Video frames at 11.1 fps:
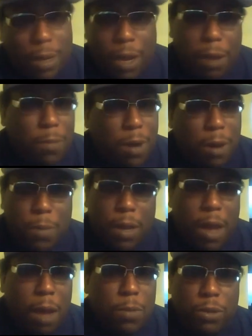I'm
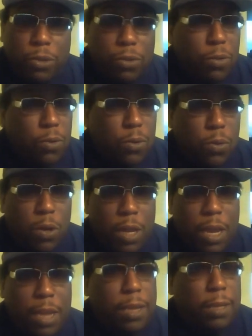a do
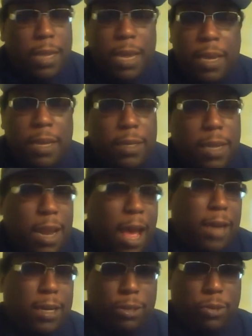anything that
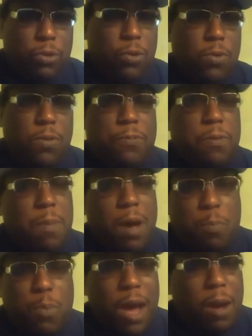I could do within my
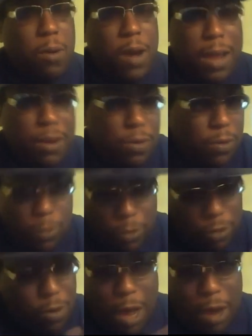power. I know, you
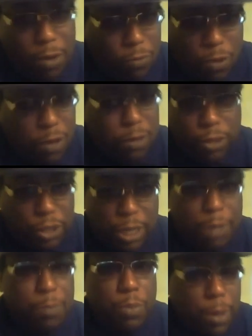know, I don't run
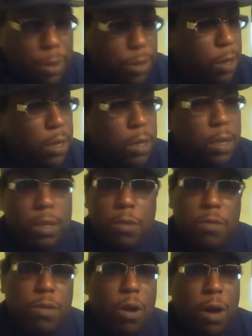shit, but
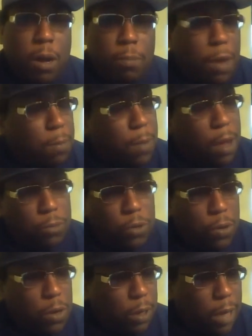you know, I'm
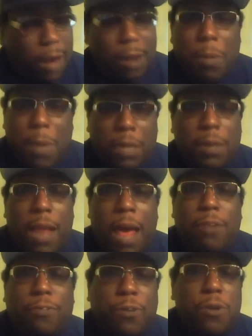making a lot
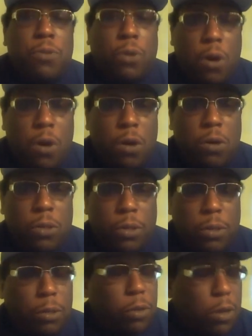of phone calls
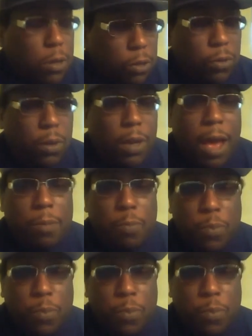and talking to a lot of people.